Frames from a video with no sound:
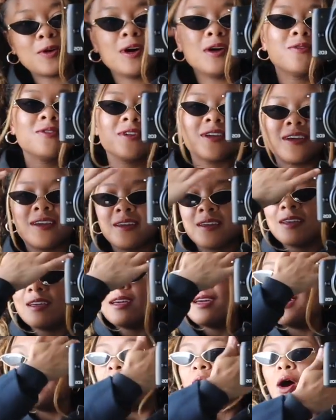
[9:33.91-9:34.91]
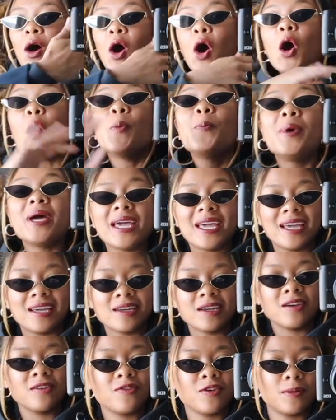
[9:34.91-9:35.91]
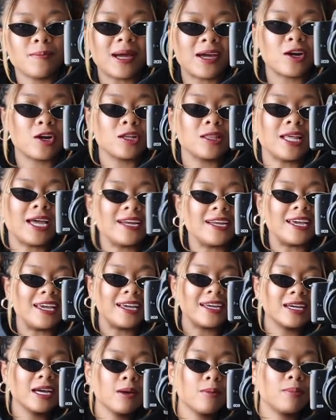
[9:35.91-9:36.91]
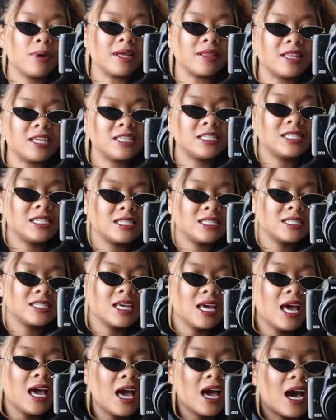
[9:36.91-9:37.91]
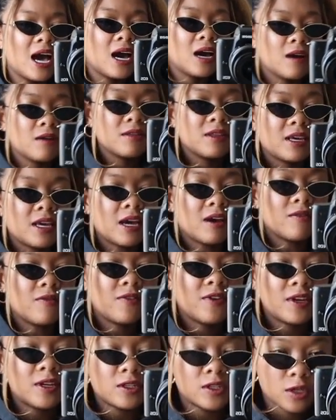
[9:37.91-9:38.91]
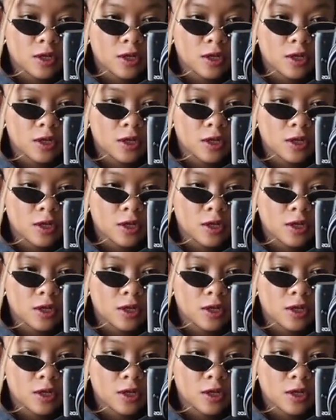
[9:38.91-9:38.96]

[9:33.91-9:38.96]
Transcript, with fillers: hoping hoping for better lighting, but this is how the outfit